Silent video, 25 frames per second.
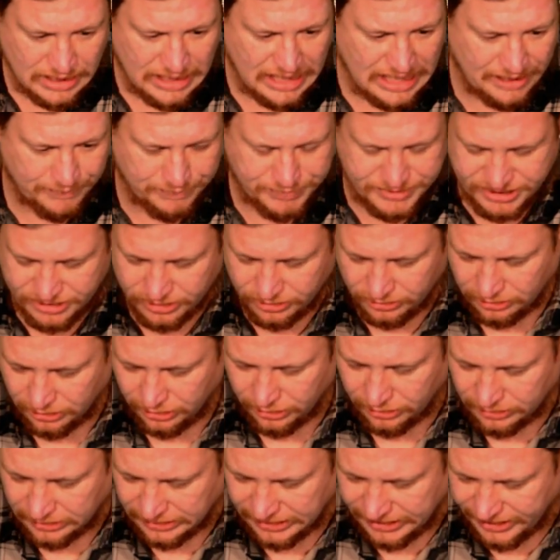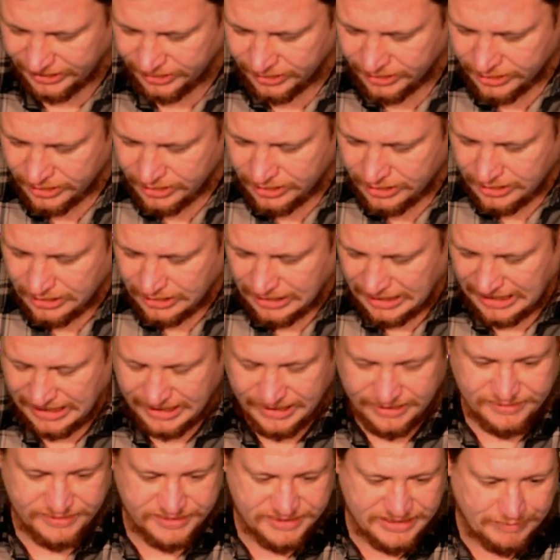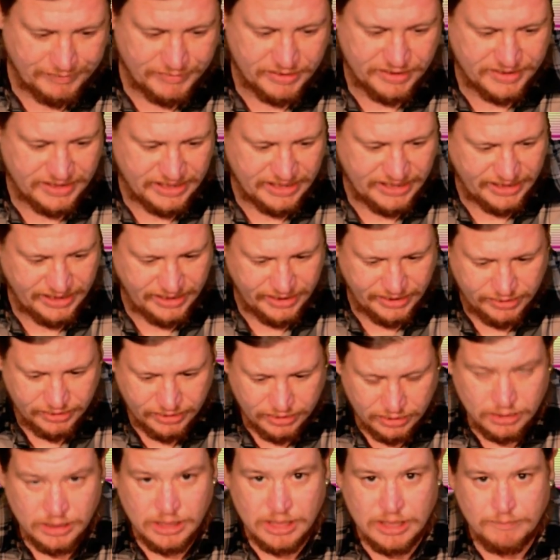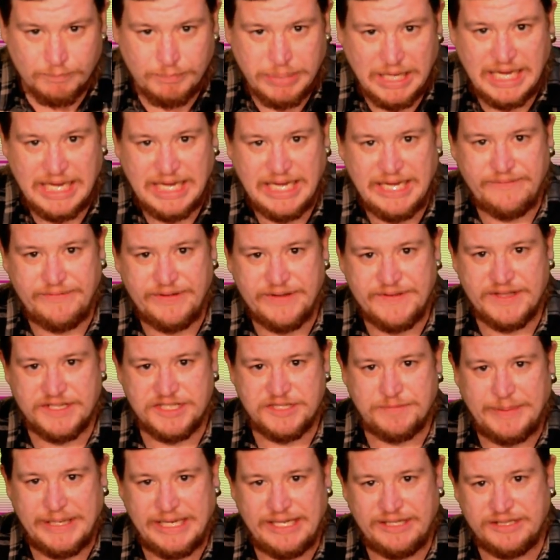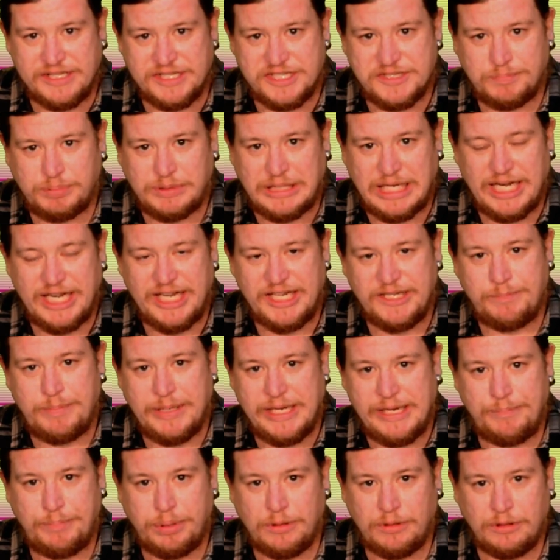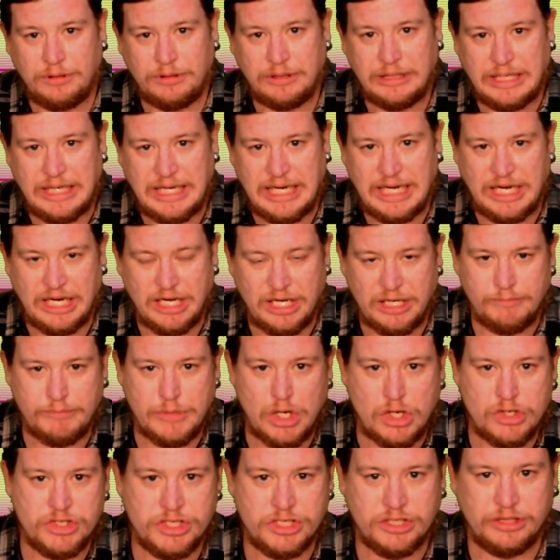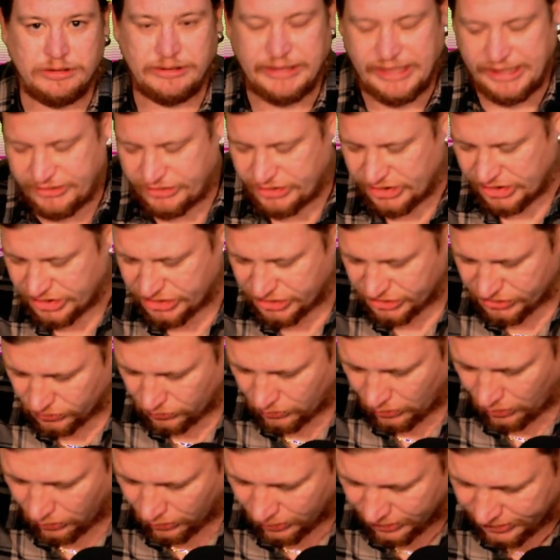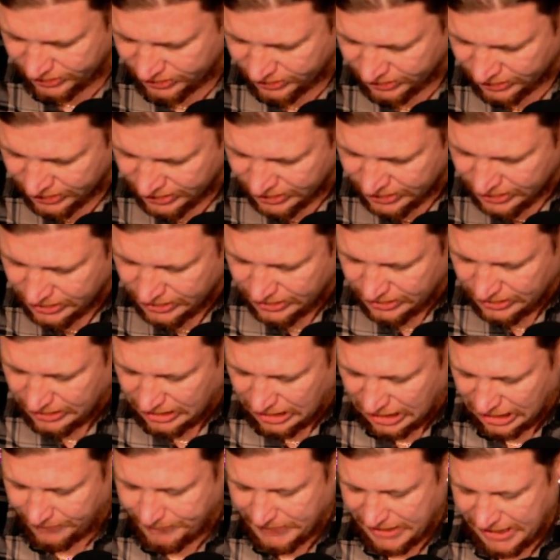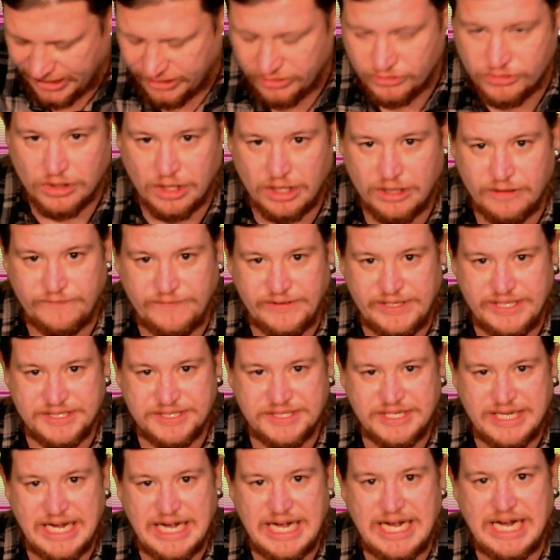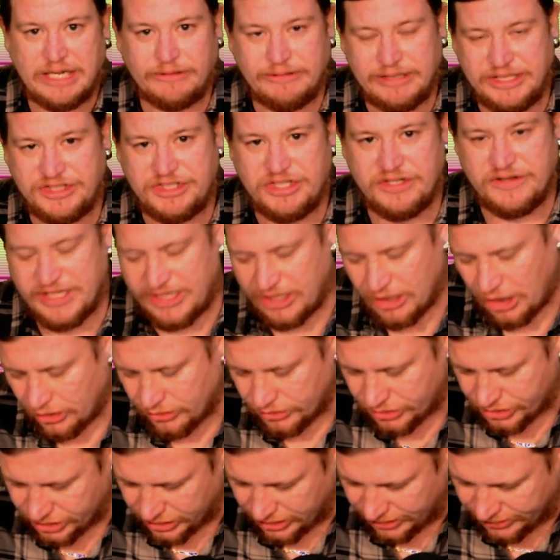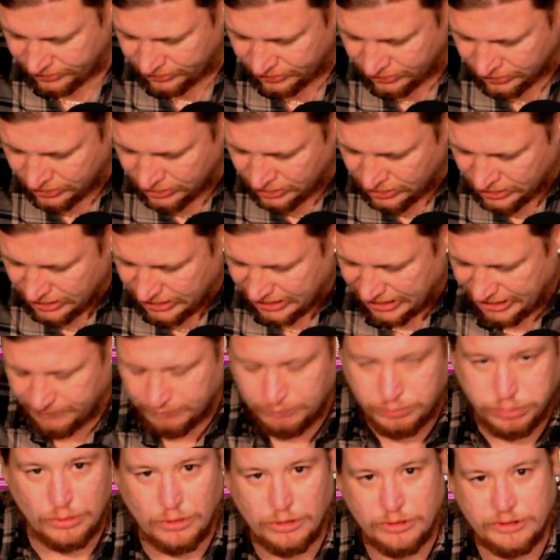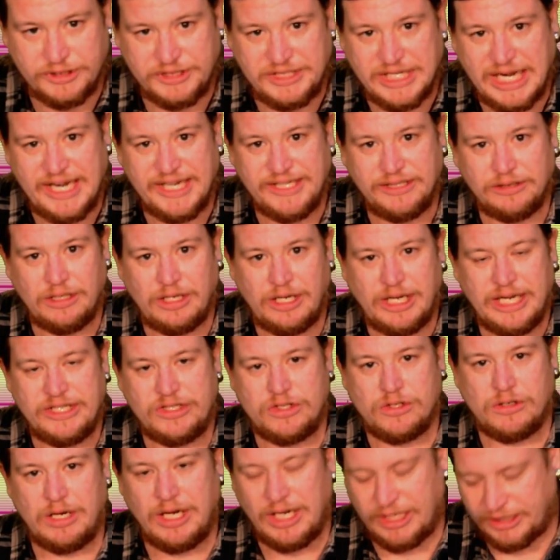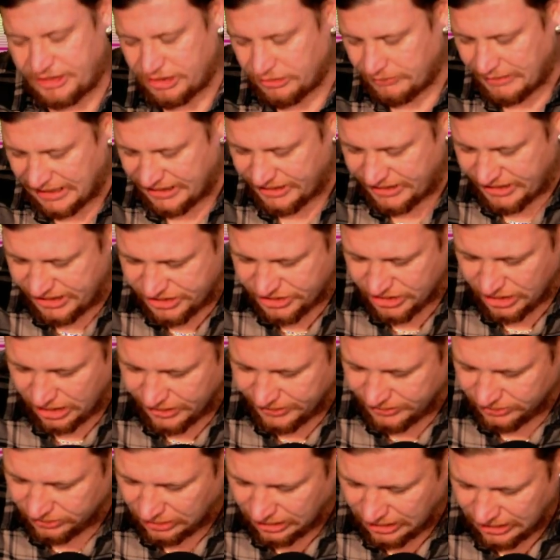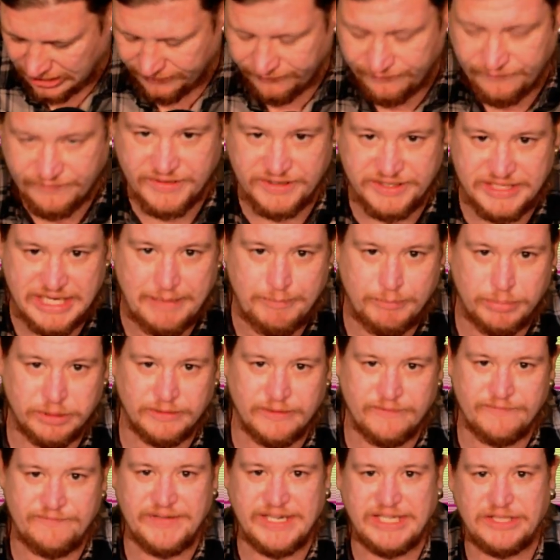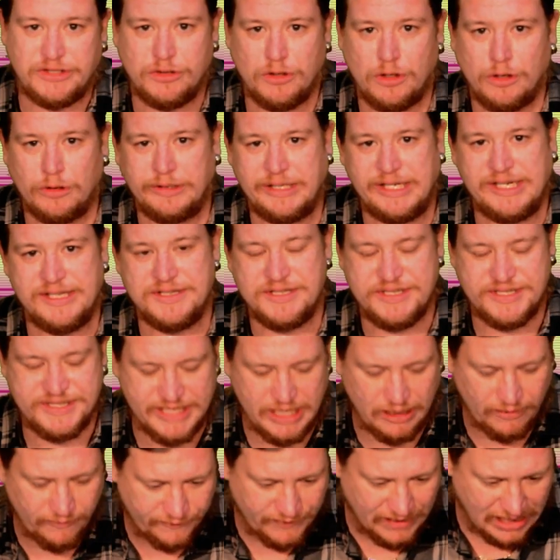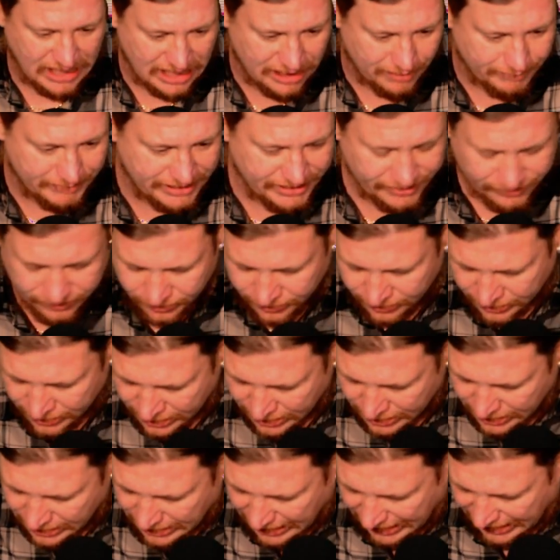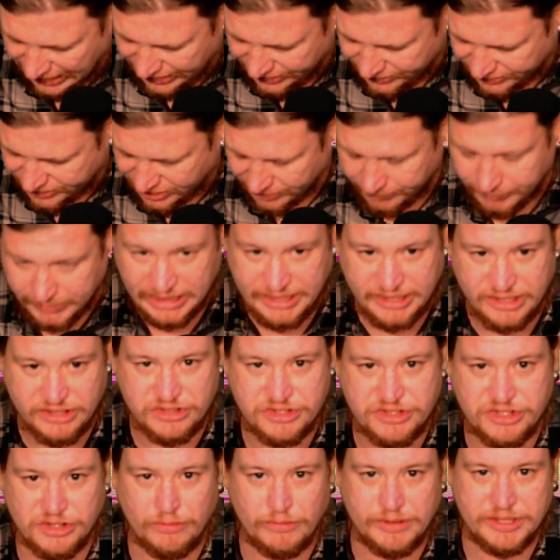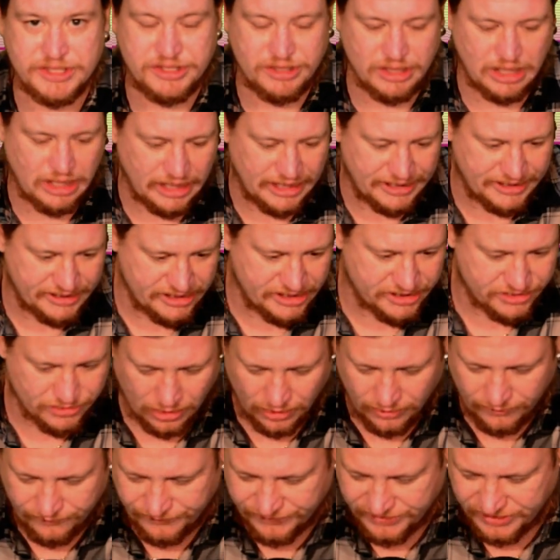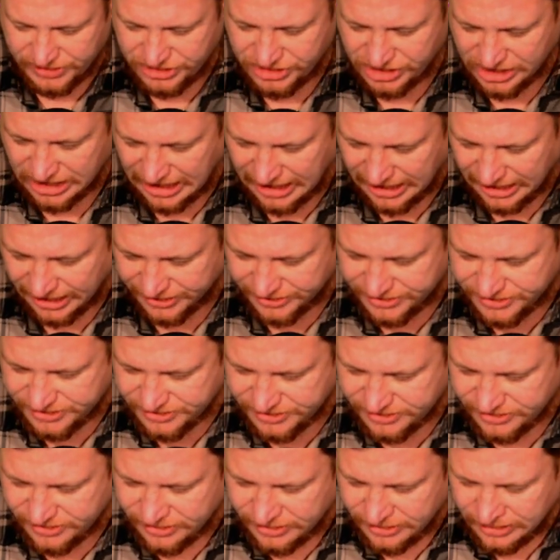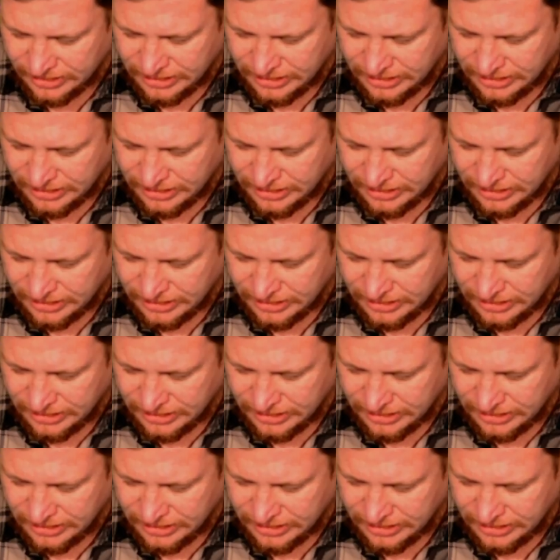Absolutely. And some of the behaviour that's been displayed, people are emotionally distraught. A man drove his car into the ocean in broad daylight, trying to end his own life. The number of Victorians self-harming and committing suicide is off the charts.